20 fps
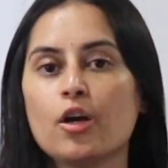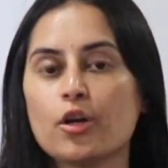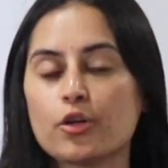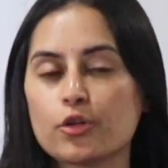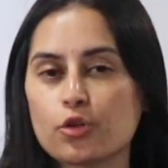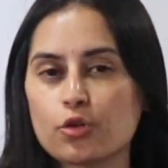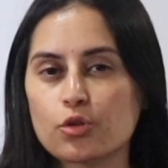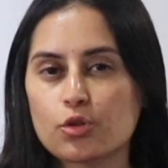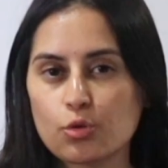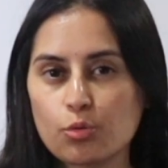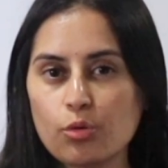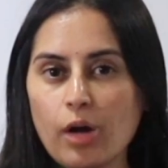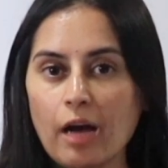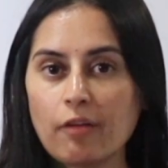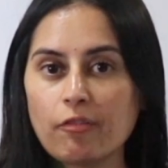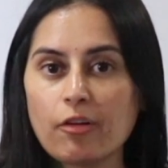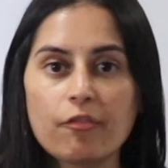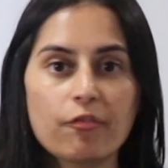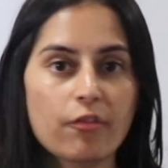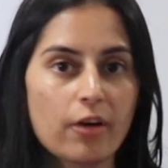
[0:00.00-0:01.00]
You do
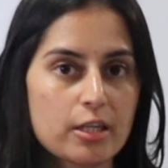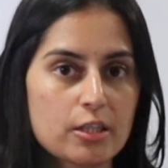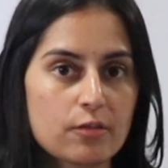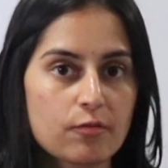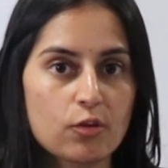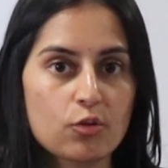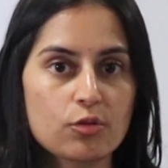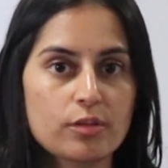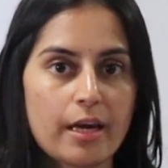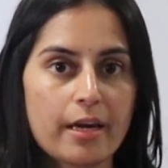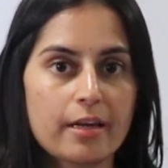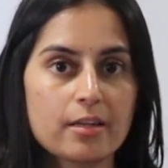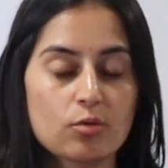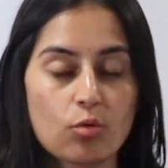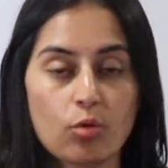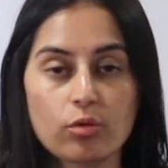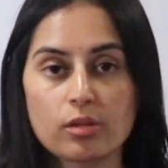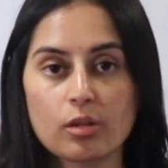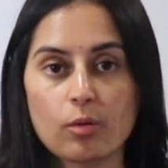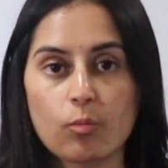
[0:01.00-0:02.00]
have a first few days
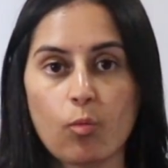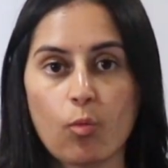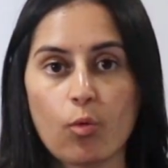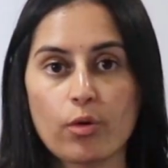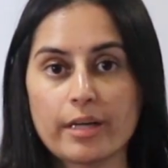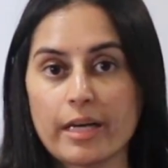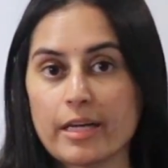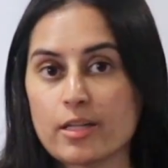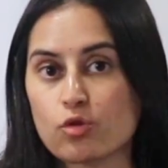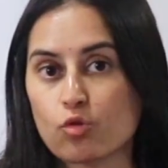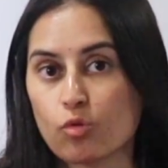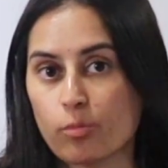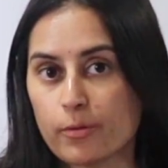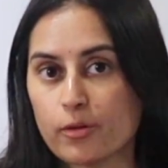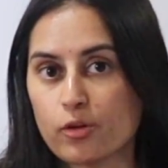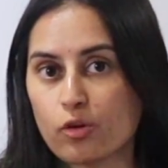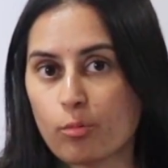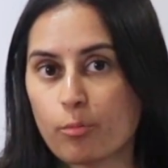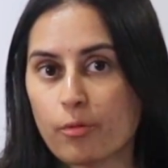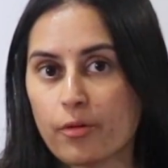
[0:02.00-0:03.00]
on the ward as
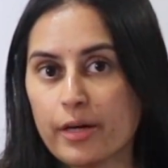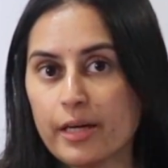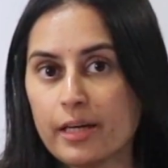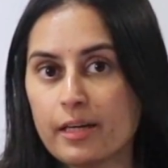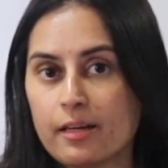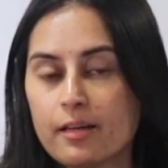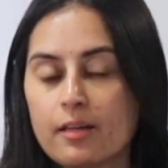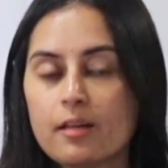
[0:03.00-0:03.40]
supernumerary,